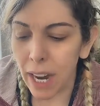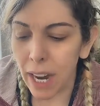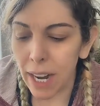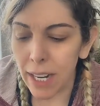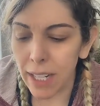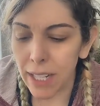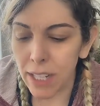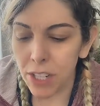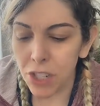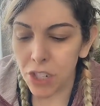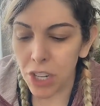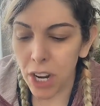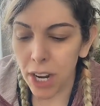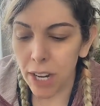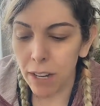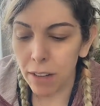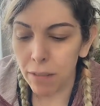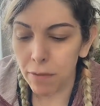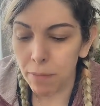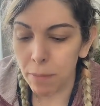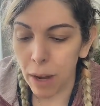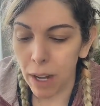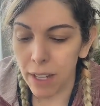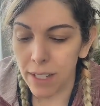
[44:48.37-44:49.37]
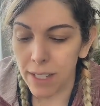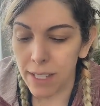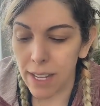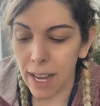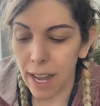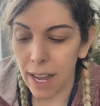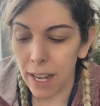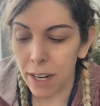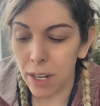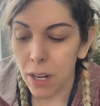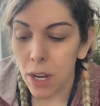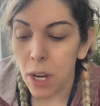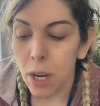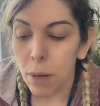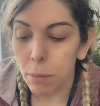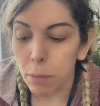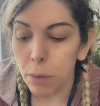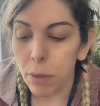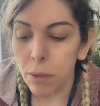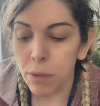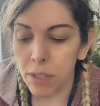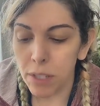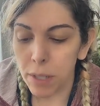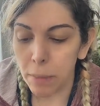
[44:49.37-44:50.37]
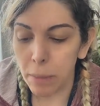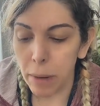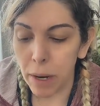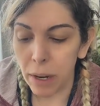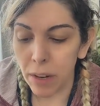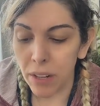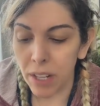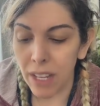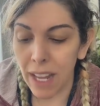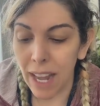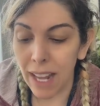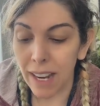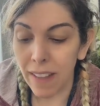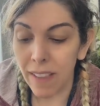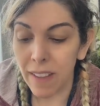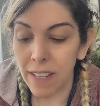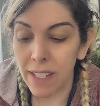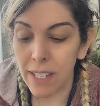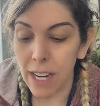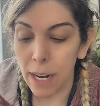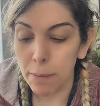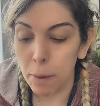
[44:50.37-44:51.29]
A tiny shake of Maud's head. Prudence appeared again,